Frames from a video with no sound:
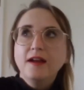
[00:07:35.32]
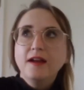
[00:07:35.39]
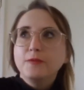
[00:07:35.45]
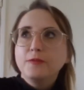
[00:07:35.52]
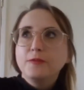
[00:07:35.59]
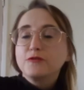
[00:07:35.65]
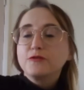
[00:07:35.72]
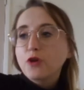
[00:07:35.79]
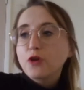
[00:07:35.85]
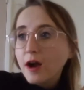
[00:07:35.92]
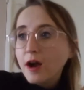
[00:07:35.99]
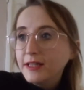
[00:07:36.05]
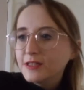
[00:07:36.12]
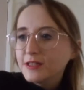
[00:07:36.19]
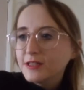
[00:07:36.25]
We've
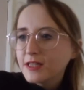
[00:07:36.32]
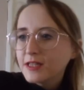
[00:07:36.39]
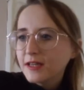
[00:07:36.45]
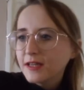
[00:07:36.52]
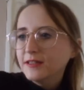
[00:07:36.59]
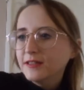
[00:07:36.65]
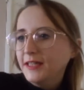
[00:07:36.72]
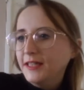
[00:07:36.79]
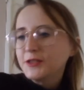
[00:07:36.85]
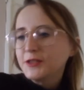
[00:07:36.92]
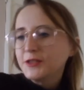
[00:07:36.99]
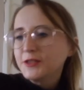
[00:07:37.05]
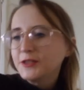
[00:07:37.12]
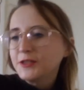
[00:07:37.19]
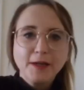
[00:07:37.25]
tried to
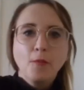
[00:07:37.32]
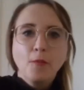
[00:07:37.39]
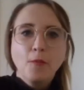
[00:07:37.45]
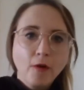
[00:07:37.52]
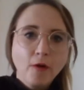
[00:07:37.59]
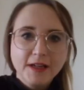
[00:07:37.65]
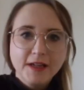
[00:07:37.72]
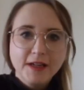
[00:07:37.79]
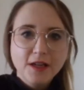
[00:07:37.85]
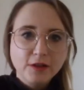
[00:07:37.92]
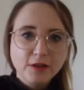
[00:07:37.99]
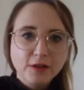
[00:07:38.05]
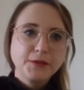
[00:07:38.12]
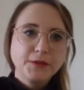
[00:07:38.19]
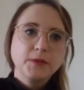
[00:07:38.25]
integrate it more into
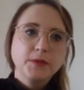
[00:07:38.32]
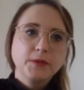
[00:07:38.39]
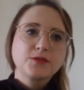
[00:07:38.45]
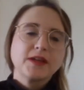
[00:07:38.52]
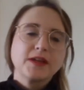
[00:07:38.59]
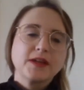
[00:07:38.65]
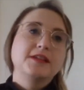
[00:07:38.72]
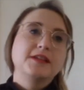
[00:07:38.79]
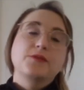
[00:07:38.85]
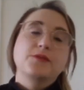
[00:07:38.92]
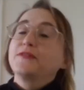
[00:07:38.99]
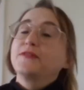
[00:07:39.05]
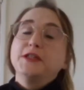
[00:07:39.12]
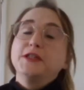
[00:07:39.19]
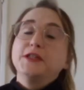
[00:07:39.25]
Oxford Mutual Aid, so I
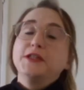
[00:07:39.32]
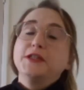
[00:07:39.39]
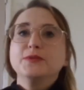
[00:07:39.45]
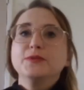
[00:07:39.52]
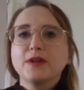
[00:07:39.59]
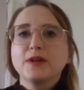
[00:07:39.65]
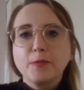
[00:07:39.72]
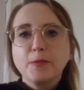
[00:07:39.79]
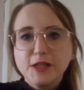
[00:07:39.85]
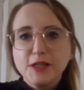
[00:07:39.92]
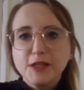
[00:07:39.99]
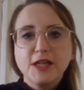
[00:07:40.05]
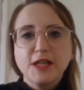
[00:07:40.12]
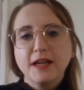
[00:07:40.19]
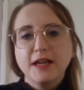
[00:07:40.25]
really do
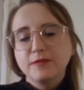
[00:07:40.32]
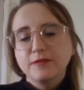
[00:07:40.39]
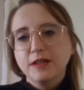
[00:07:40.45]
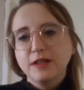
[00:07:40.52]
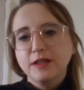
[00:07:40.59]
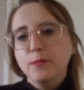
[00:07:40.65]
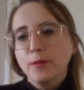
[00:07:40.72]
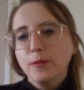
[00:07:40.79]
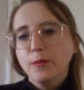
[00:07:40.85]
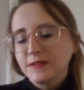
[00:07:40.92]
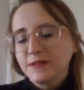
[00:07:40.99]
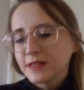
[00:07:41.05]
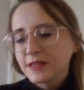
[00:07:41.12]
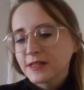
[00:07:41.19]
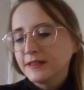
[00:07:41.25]
appreciate, you know,
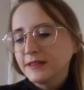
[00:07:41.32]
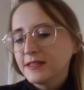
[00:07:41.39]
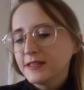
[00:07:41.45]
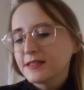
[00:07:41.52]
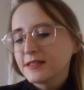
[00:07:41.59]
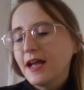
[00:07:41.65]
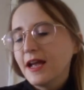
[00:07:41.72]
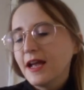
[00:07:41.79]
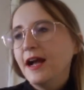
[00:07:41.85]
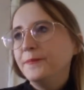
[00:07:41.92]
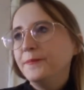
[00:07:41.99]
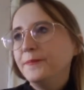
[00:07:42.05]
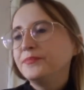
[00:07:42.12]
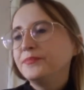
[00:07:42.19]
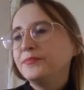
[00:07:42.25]
moments like this.
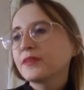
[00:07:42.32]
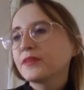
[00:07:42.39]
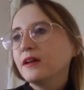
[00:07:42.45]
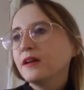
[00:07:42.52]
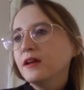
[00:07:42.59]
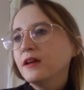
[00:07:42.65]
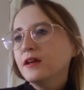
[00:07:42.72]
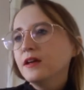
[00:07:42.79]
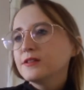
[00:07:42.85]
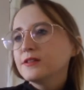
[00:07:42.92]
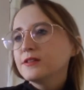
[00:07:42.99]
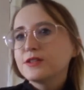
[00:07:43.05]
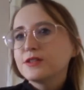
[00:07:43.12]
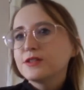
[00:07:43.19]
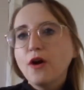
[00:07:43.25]

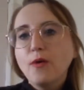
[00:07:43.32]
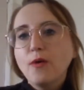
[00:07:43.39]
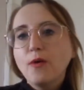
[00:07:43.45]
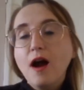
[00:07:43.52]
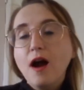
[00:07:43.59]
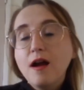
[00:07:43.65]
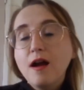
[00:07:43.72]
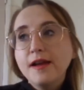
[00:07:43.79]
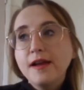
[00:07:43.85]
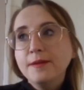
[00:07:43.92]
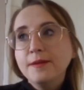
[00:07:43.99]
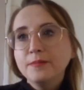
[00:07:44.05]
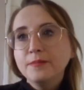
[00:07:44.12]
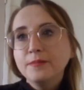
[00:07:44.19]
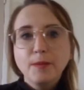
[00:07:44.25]
So
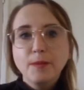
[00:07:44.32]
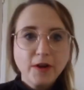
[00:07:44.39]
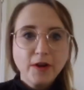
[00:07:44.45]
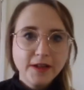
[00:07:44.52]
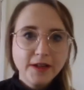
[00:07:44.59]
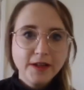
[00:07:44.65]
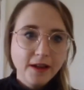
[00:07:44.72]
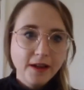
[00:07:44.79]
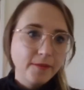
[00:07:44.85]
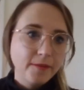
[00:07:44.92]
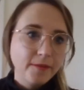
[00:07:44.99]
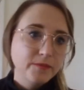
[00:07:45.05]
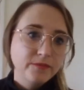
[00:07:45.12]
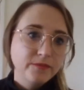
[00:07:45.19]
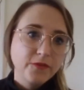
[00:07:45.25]
I'm Maureen,
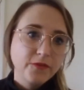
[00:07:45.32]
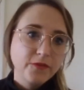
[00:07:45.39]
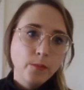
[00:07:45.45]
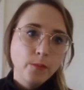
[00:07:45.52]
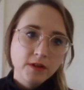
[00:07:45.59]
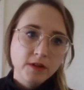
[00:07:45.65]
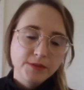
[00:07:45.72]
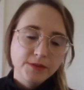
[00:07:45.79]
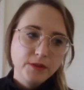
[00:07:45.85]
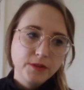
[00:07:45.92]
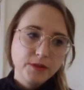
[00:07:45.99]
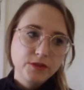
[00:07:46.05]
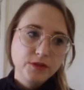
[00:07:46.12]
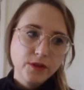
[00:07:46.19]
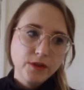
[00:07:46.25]
I'm from Oxford
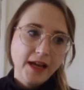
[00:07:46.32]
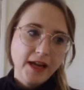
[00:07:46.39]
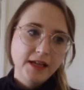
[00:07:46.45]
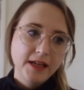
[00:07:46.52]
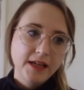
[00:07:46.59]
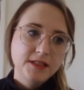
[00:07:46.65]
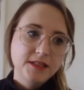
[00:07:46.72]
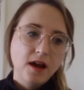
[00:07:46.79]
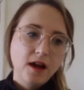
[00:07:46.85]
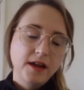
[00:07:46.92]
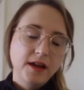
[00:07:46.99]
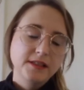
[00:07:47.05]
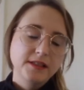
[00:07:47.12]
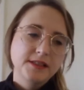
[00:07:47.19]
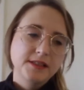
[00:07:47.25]
Mutual Aid.
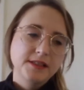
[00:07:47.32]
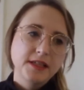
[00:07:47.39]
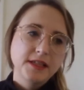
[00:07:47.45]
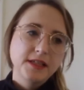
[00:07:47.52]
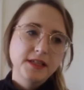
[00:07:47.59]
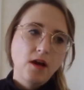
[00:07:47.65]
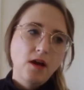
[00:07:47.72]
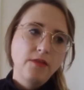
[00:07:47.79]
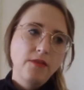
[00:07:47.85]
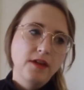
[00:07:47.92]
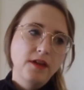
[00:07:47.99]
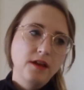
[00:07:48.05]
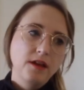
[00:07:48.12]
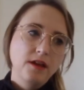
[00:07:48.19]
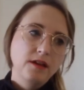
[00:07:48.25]
I sit on
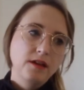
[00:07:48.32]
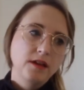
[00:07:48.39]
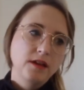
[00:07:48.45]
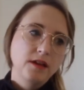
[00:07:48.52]
the